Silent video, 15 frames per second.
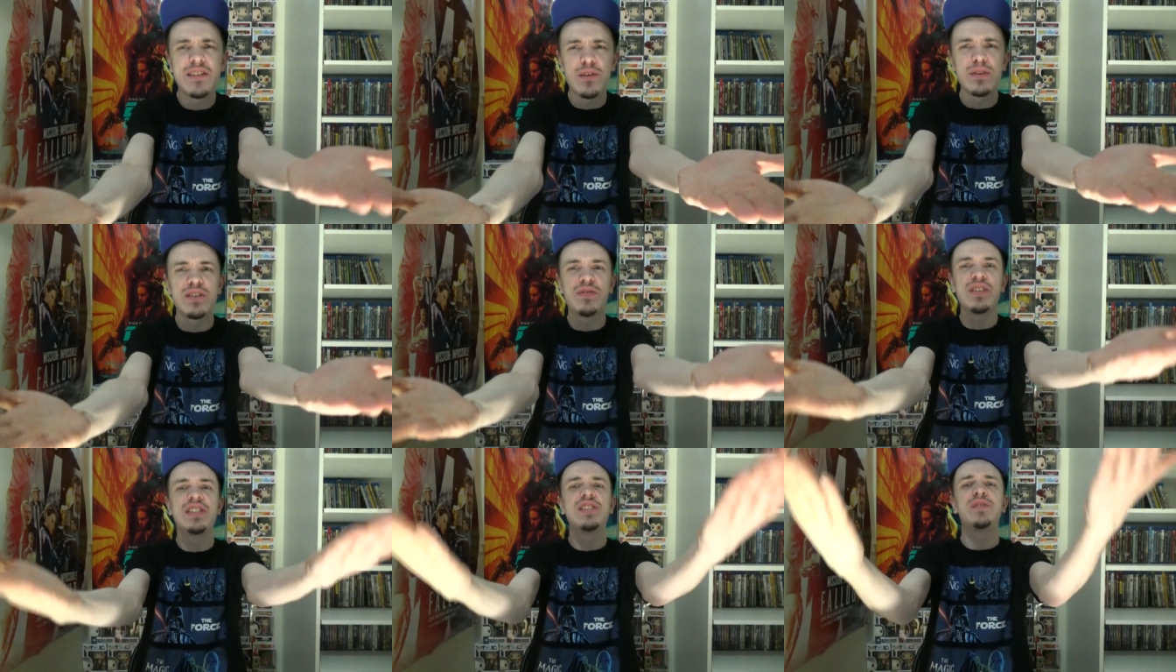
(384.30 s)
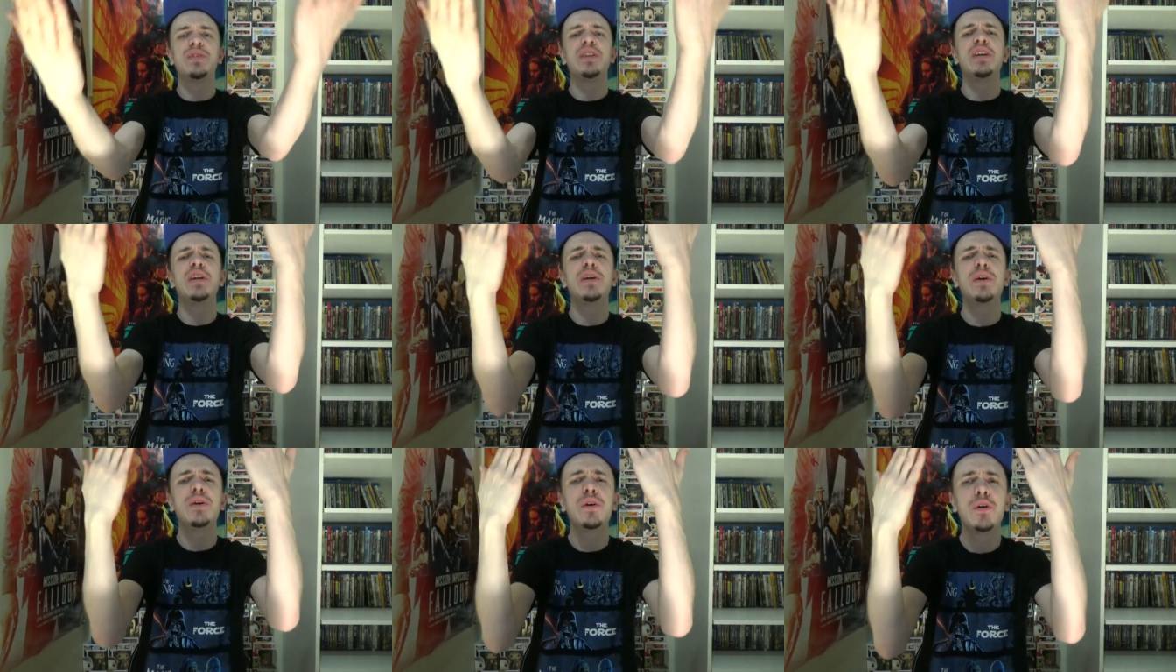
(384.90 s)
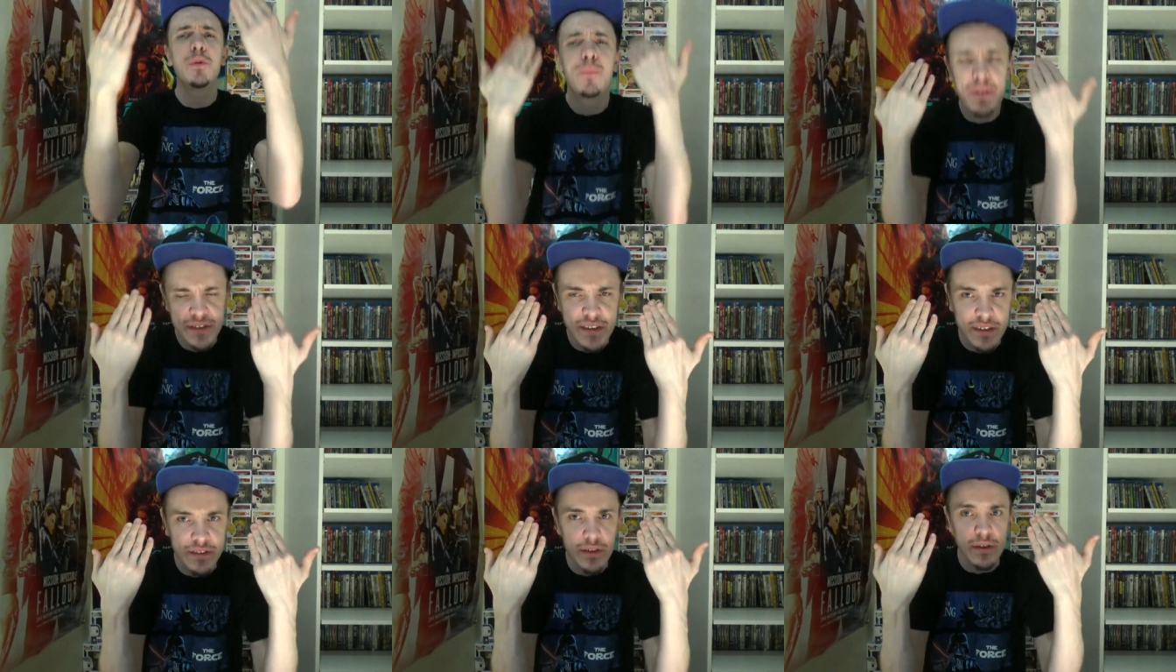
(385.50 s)
as always, for this video,
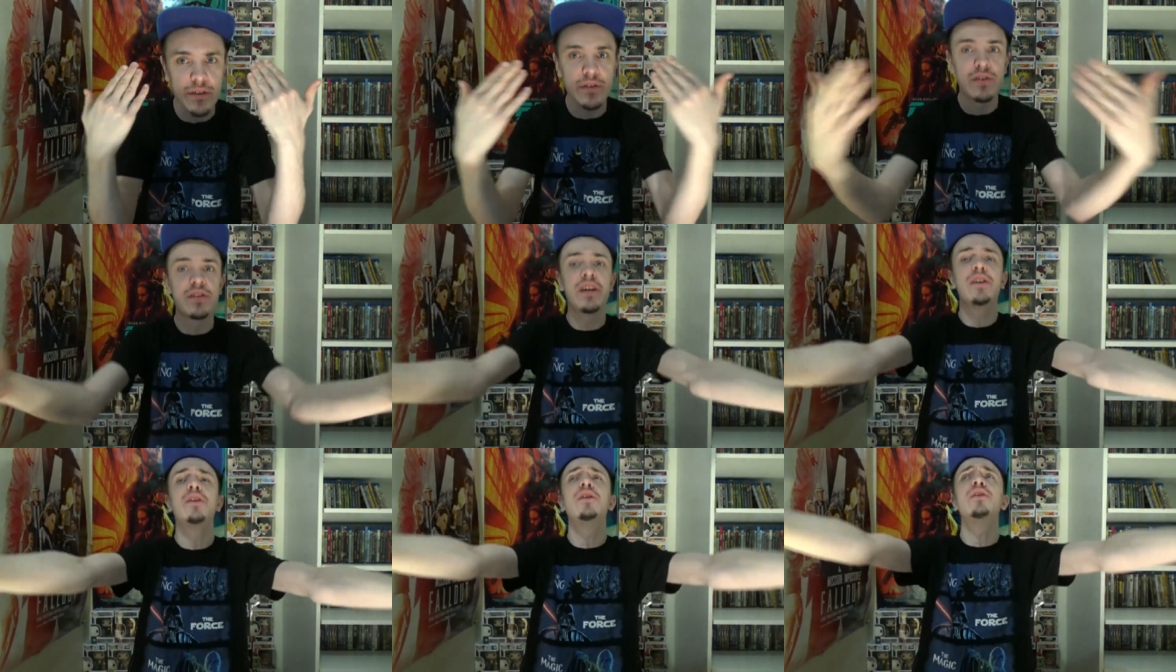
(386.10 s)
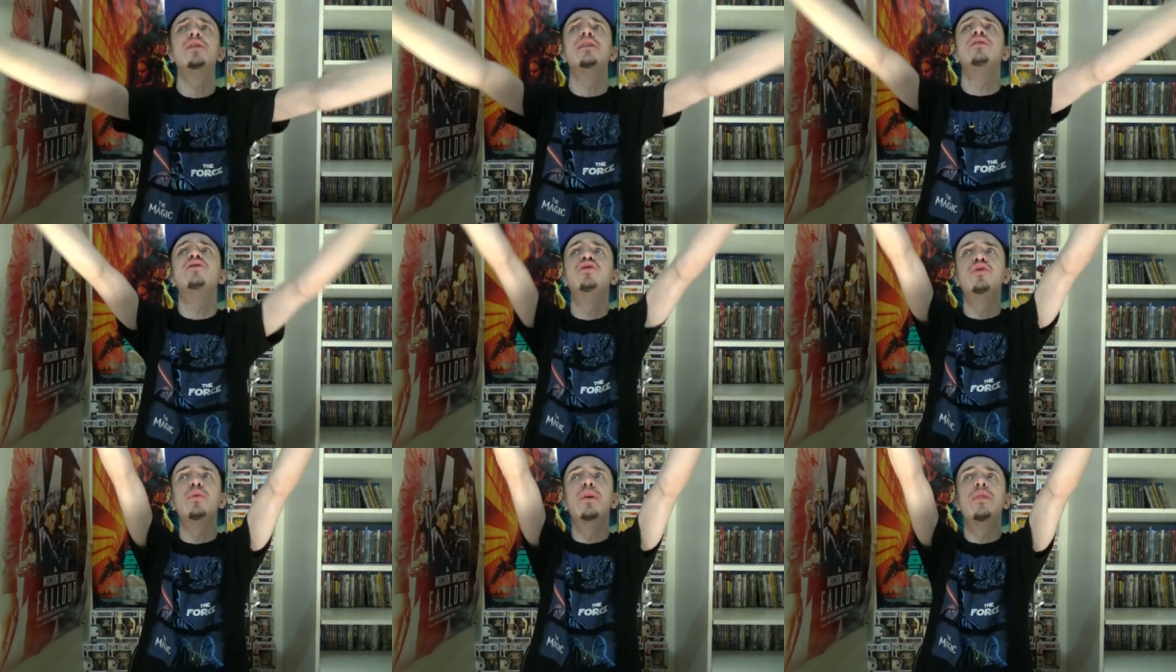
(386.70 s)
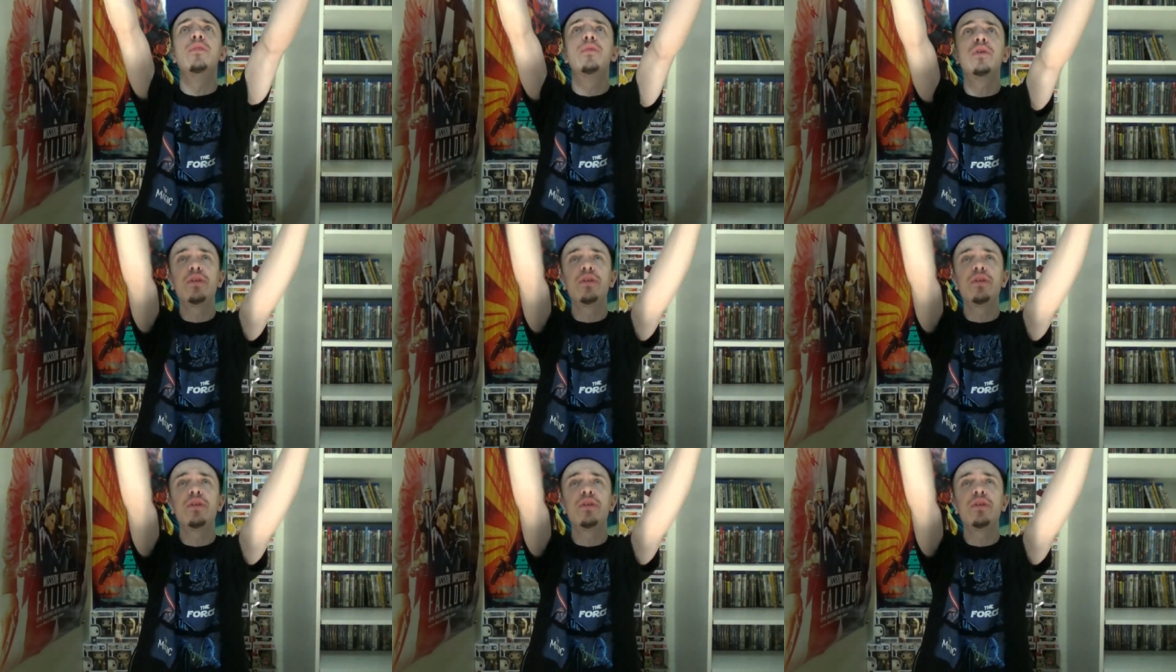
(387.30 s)
please like, subscribe to the channel, and join